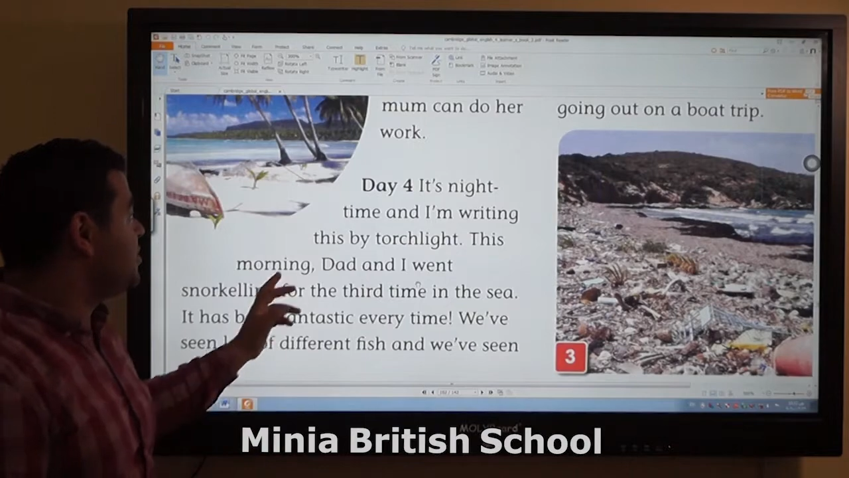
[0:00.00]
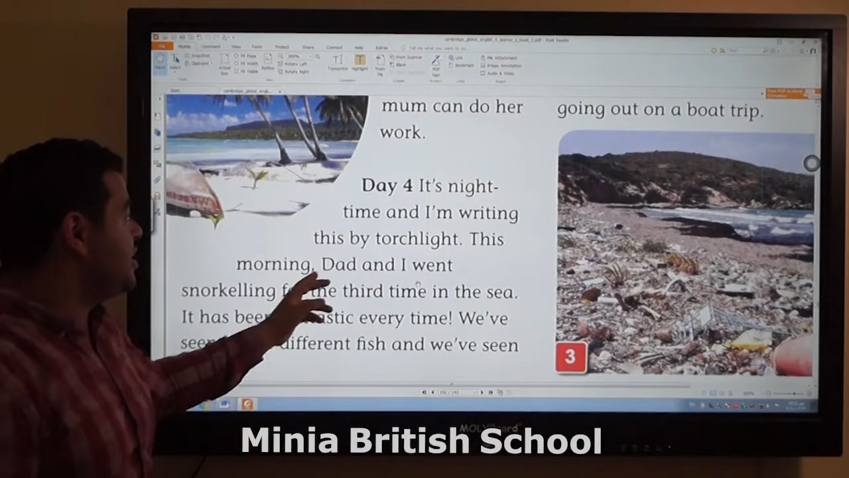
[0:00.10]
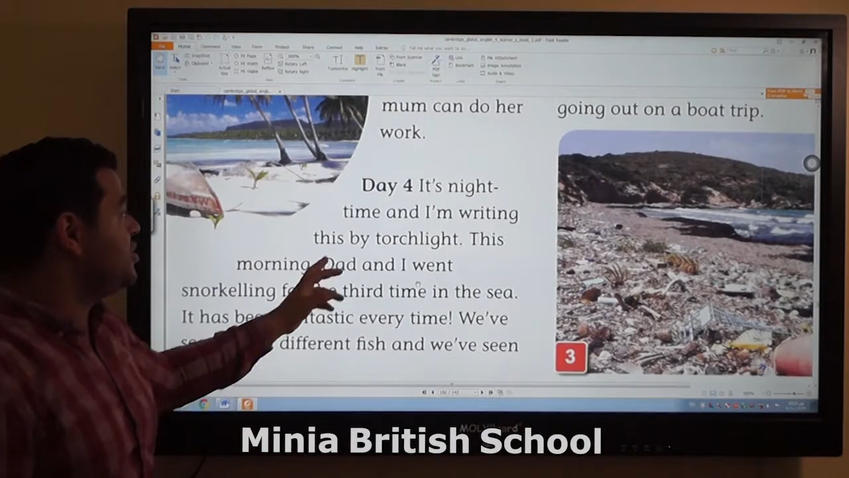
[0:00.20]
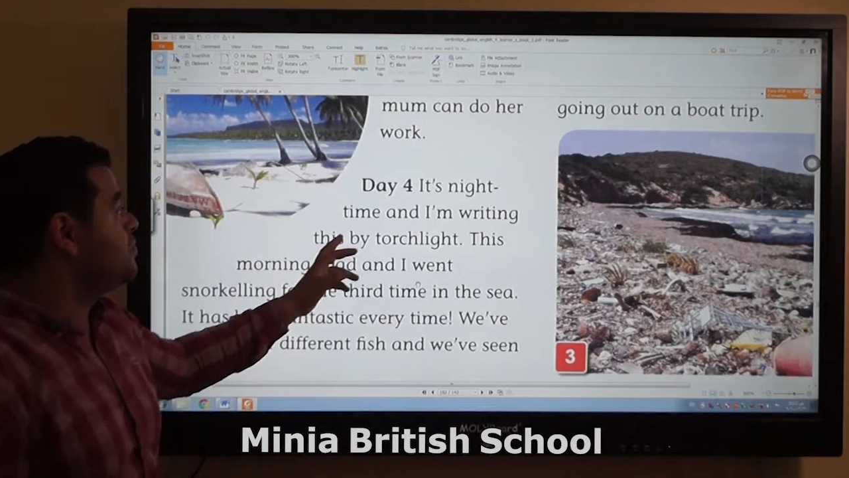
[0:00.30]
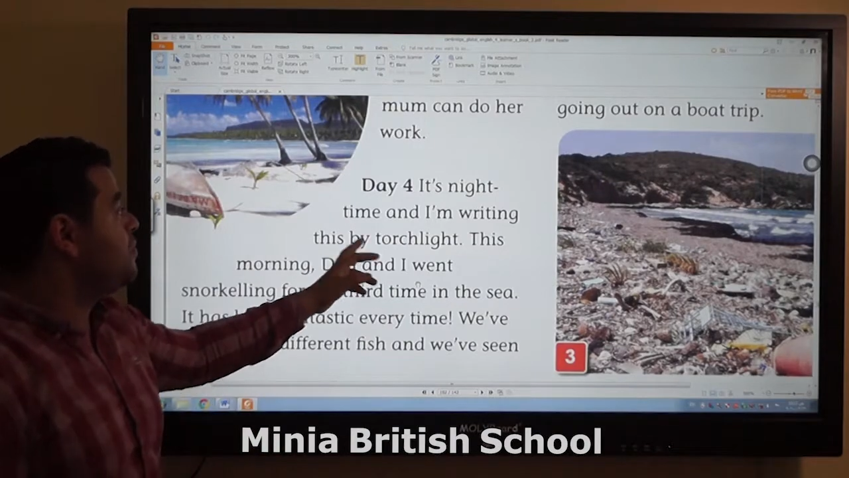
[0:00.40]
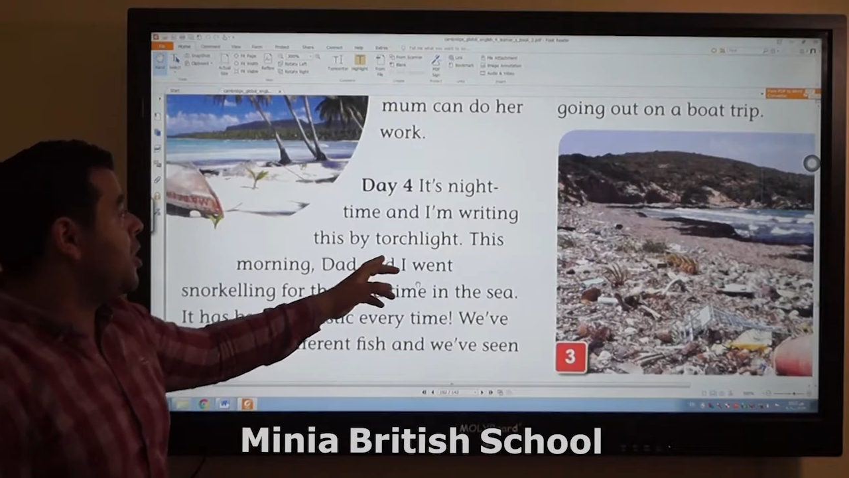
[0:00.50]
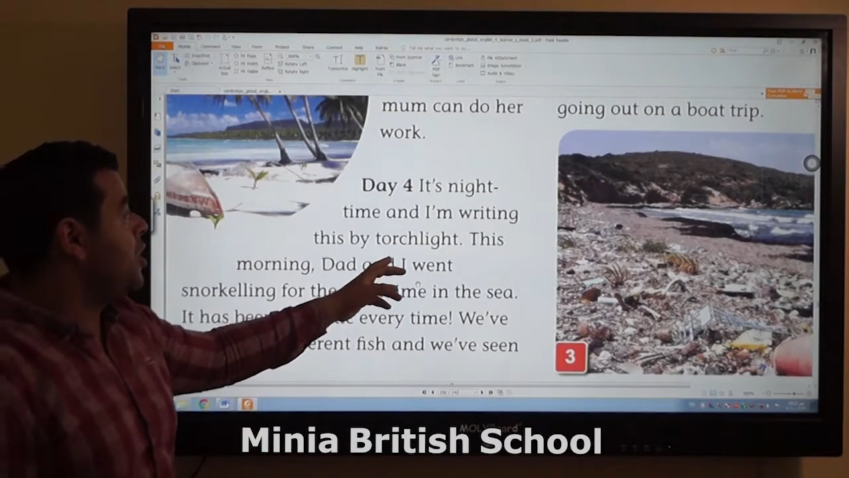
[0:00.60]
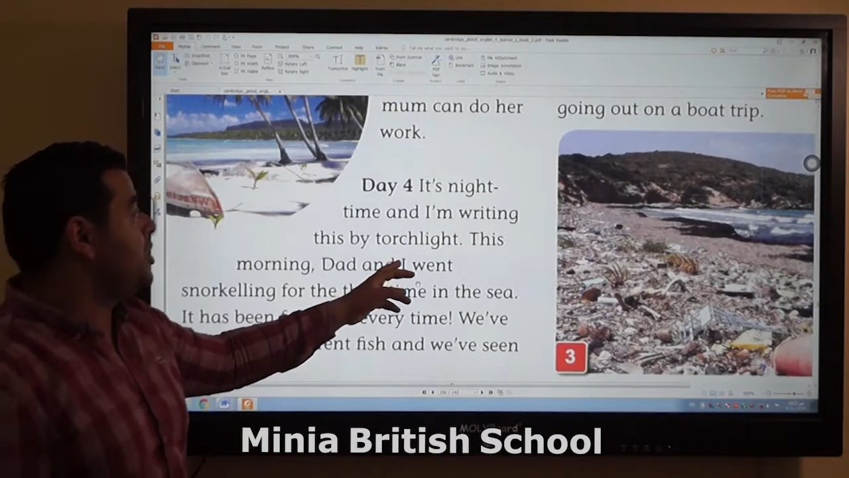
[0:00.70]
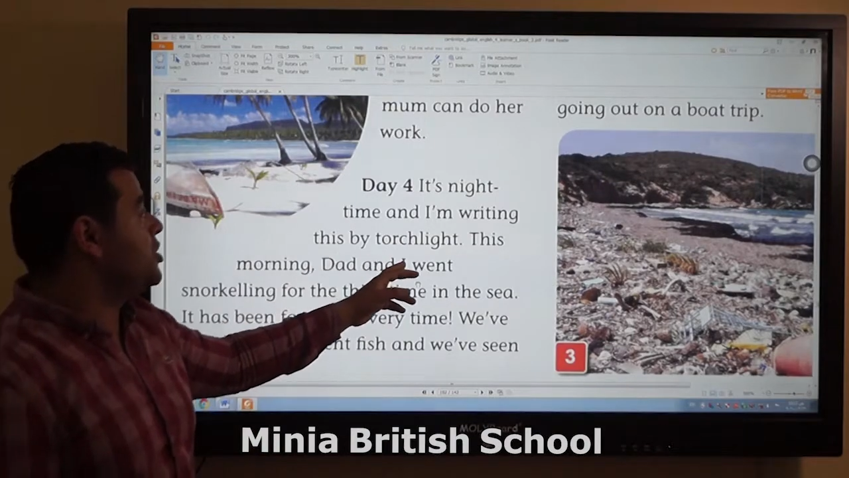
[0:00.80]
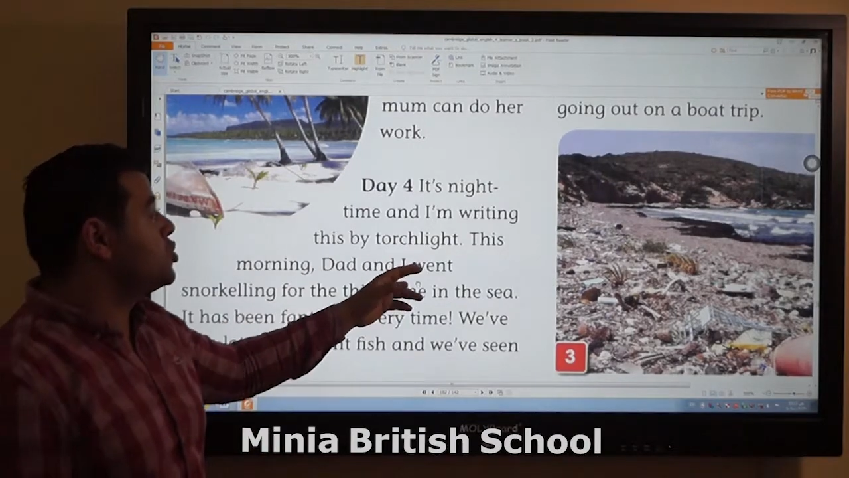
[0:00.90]
this
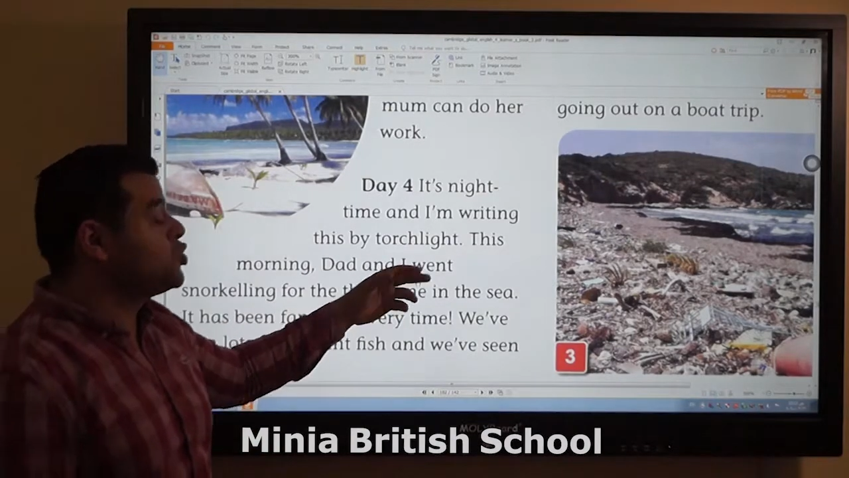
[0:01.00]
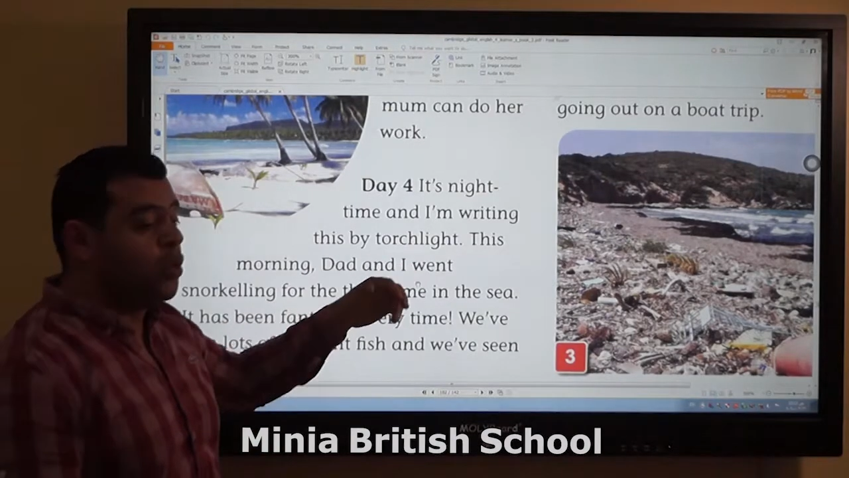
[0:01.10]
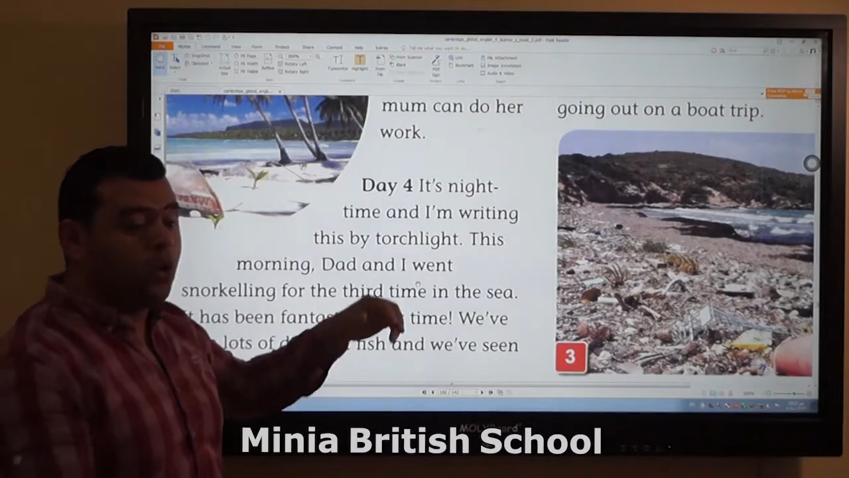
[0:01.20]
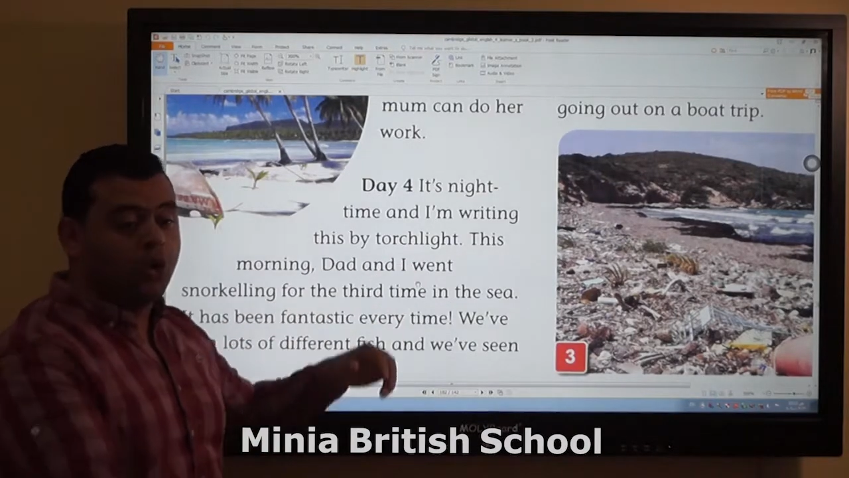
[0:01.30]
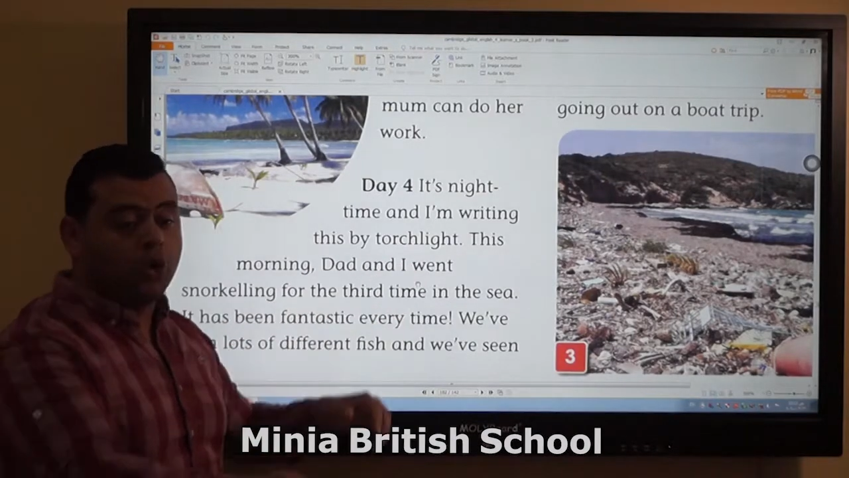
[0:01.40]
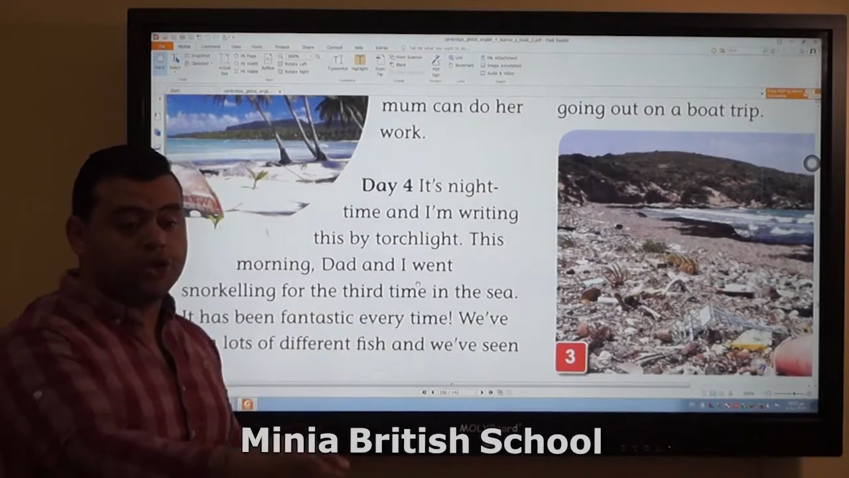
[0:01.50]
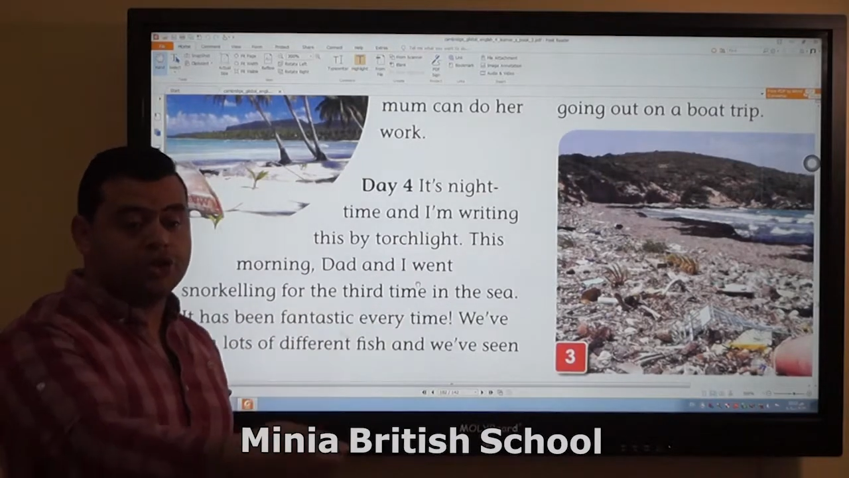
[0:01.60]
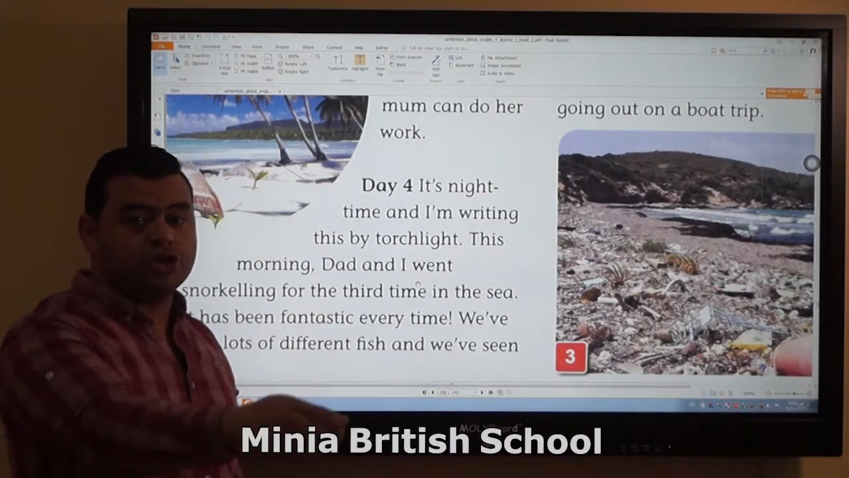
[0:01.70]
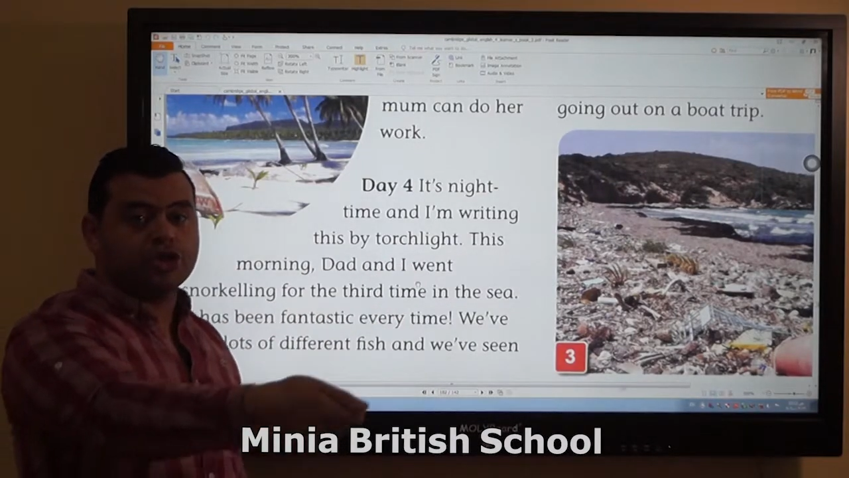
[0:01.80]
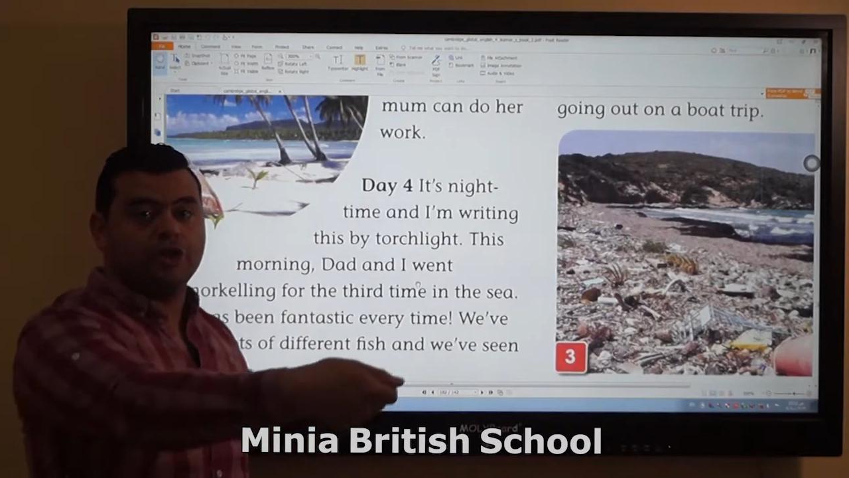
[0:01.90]
by torch